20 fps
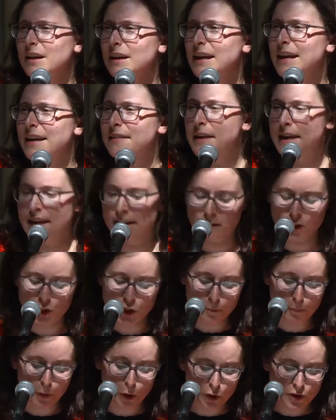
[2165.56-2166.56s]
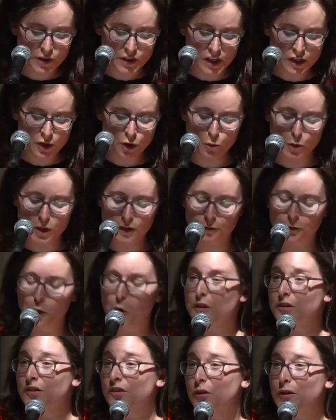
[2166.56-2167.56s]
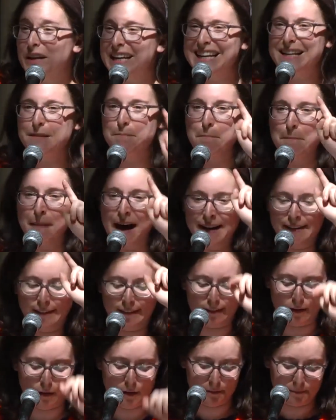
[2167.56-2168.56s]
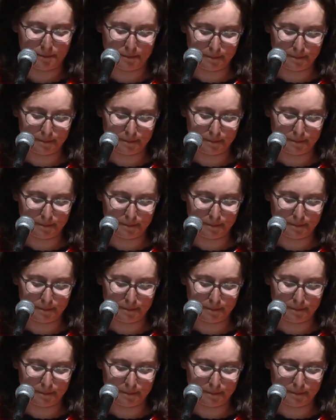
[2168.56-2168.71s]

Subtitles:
In the English, a person who was forced to eat matzah.